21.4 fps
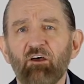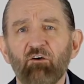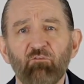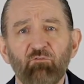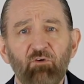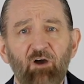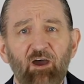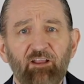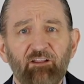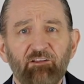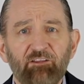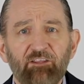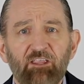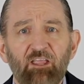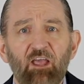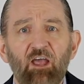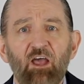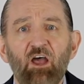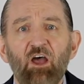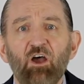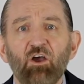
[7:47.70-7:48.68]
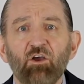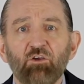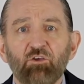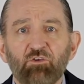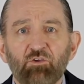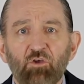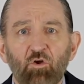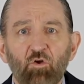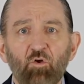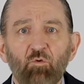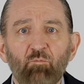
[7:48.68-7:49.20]
Finally,
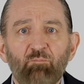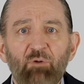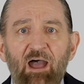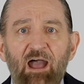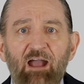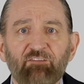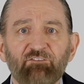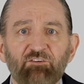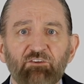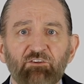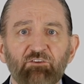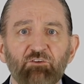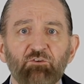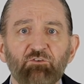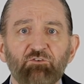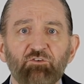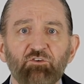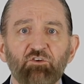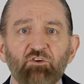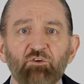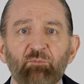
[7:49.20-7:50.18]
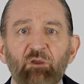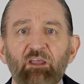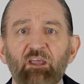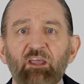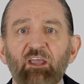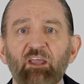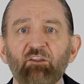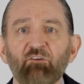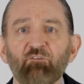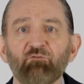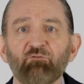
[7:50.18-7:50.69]
go back to YouTube
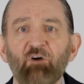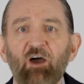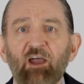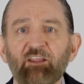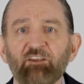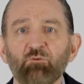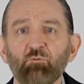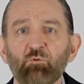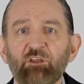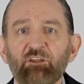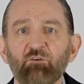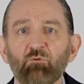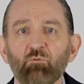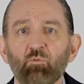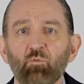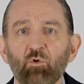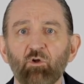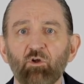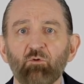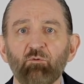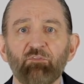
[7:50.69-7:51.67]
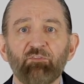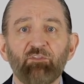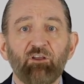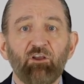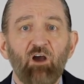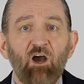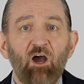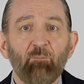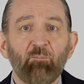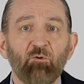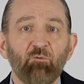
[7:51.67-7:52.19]
and find a way to work with the
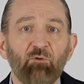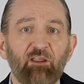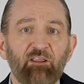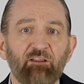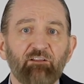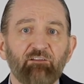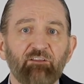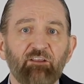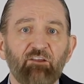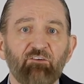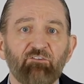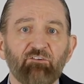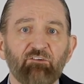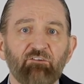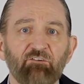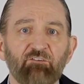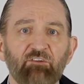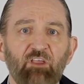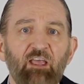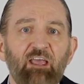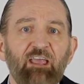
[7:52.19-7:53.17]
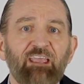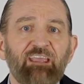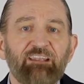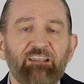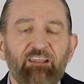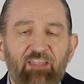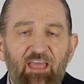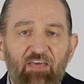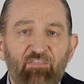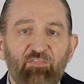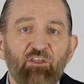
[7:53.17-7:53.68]
COPPA regulations in
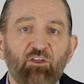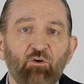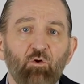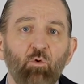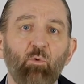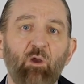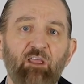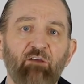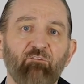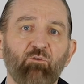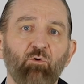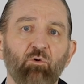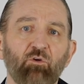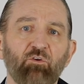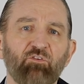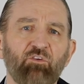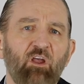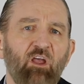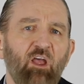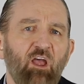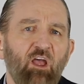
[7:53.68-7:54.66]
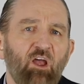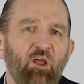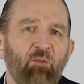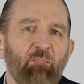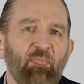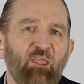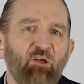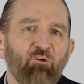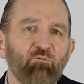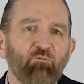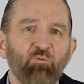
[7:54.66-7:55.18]
an ethical way, of course.
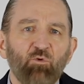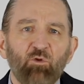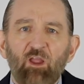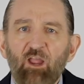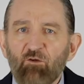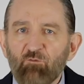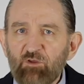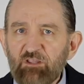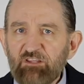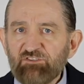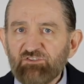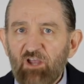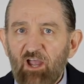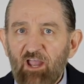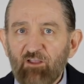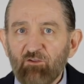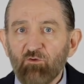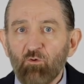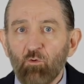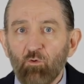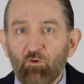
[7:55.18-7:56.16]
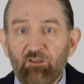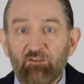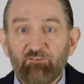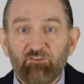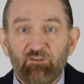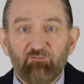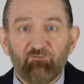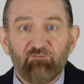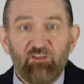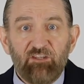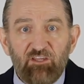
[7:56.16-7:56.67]
For every child
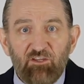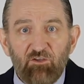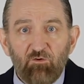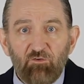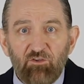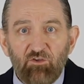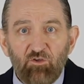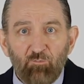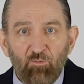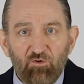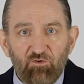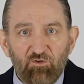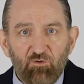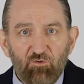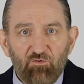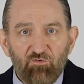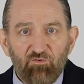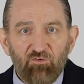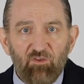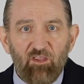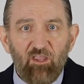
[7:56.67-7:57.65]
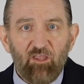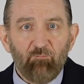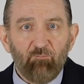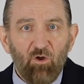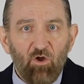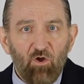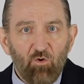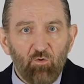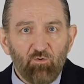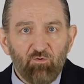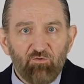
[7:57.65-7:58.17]
oriented video that you produce and
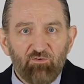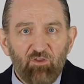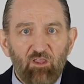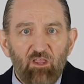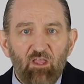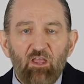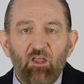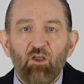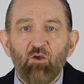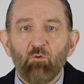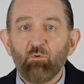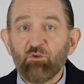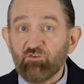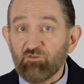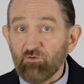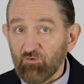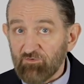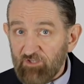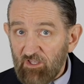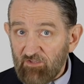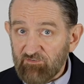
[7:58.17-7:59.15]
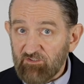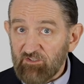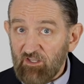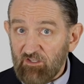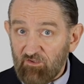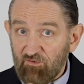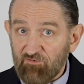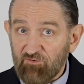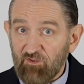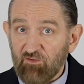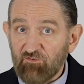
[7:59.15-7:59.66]
post, which you'll
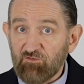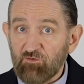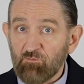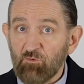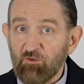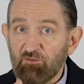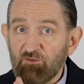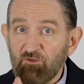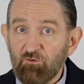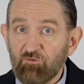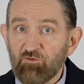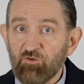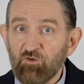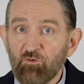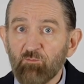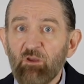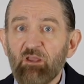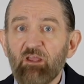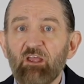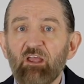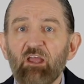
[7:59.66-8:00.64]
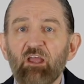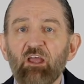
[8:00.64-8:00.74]
designate as such with YouTube,